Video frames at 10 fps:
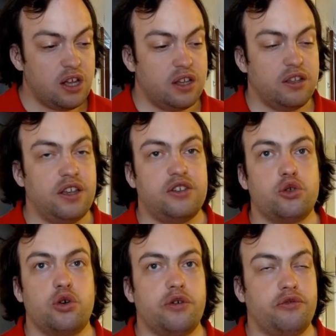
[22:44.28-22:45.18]
they
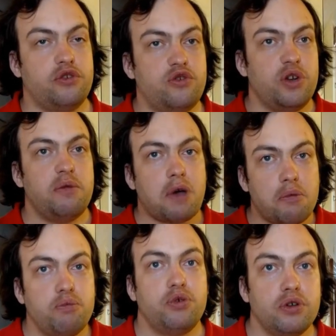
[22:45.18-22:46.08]
sort of dream
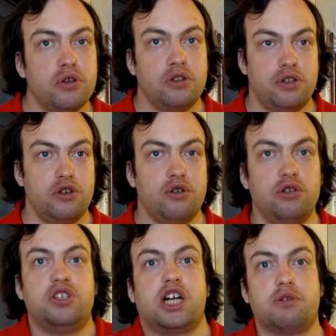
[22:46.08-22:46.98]
up the
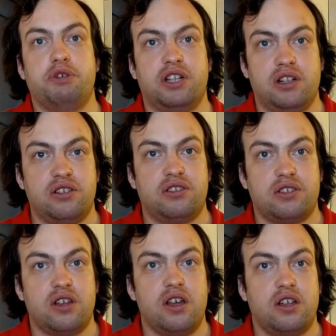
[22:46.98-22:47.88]

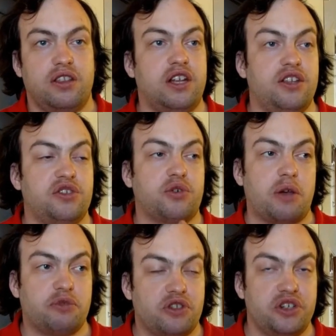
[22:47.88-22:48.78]
non-terminals that
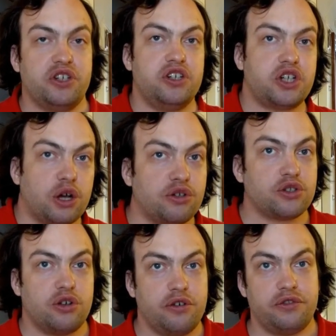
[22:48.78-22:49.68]
describe certain
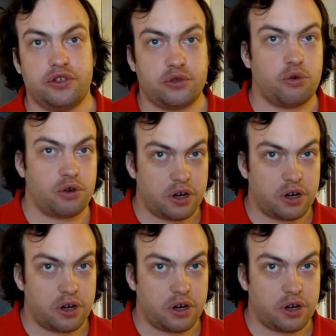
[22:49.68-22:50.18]
chunks of the score.